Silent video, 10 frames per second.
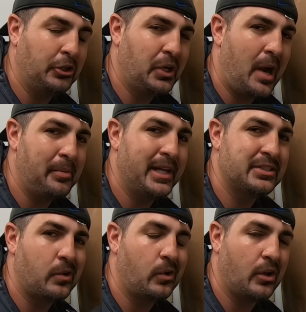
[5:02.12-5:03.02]

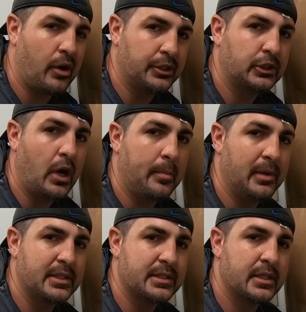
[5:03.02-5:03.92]
droplets or large
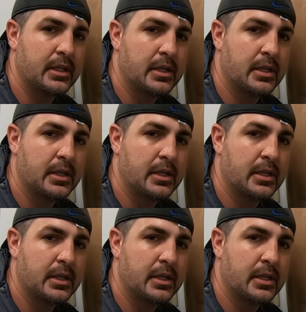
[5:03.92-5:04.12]
droplets.